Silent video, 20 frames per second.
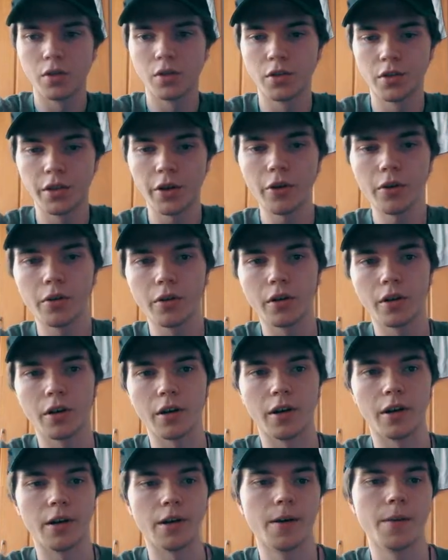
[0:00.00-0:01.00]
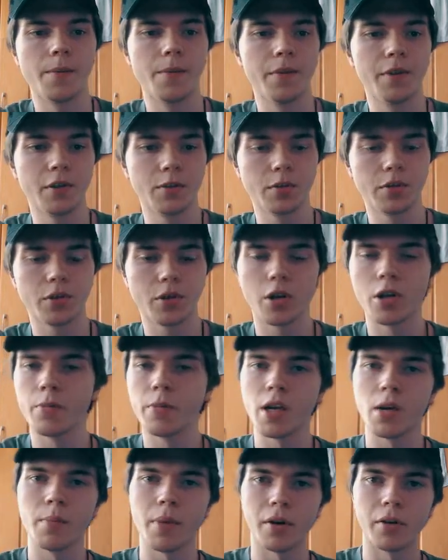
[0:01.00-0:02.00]
So, um, this one's going to
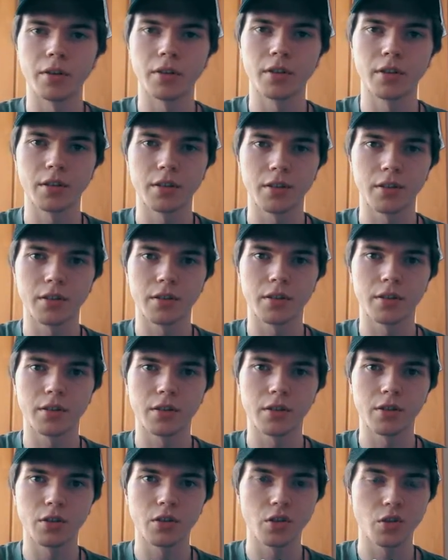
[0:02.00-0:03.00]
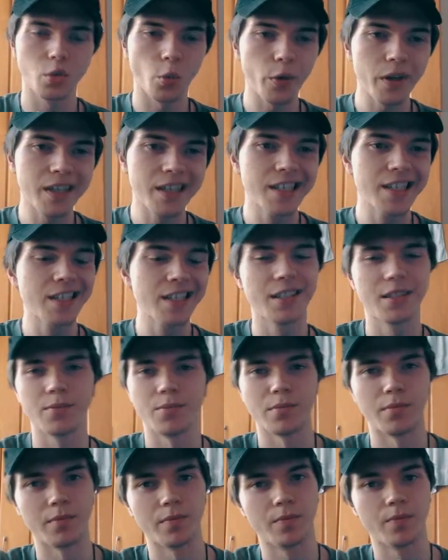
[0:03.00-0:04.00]
be about
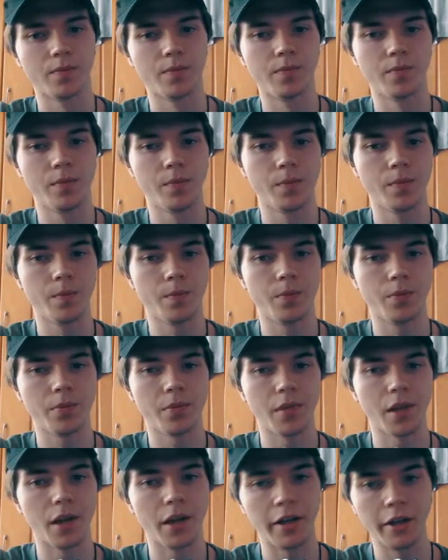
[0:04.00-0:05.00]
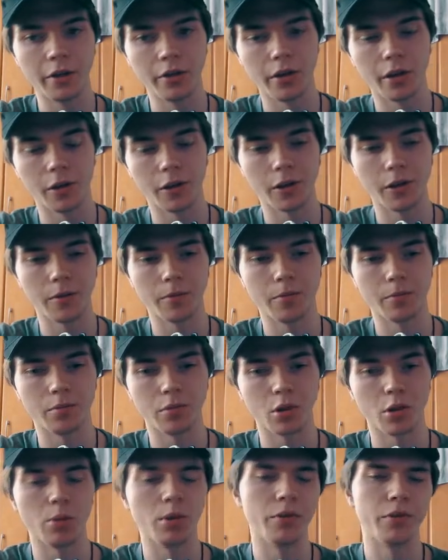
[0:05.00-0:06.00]
Stoicism. I know I
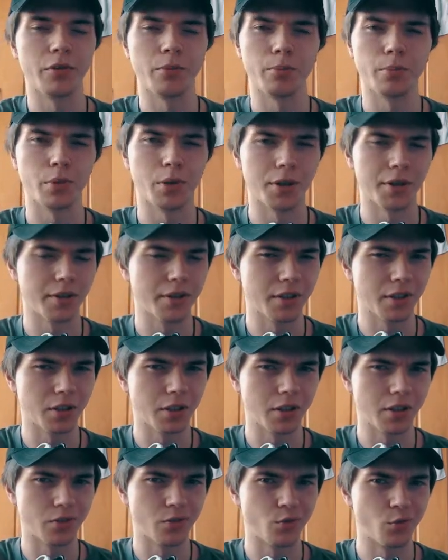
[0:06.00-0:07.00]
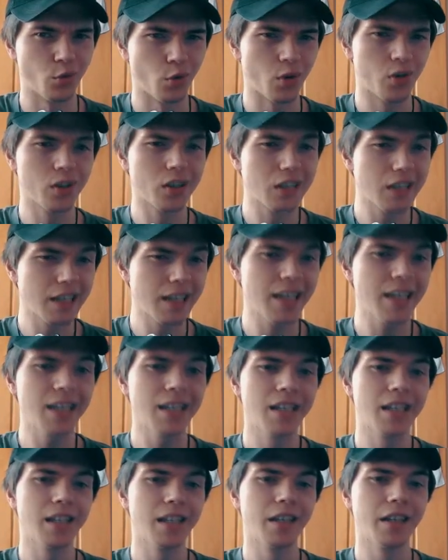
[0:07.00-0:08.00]
probably pronounced it just
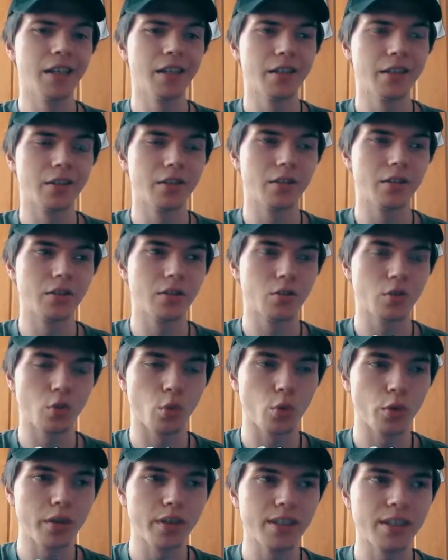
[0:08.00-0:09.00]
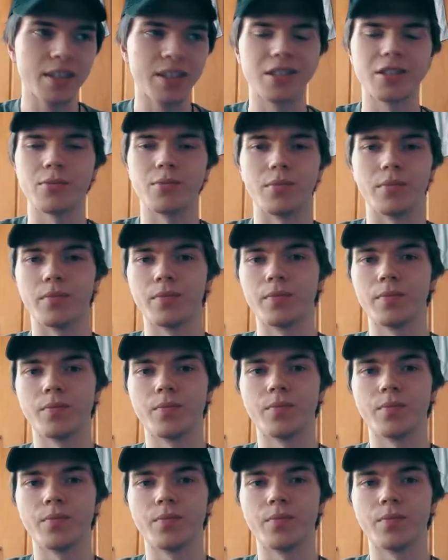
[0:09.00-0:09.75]
wrongly. Stoicism.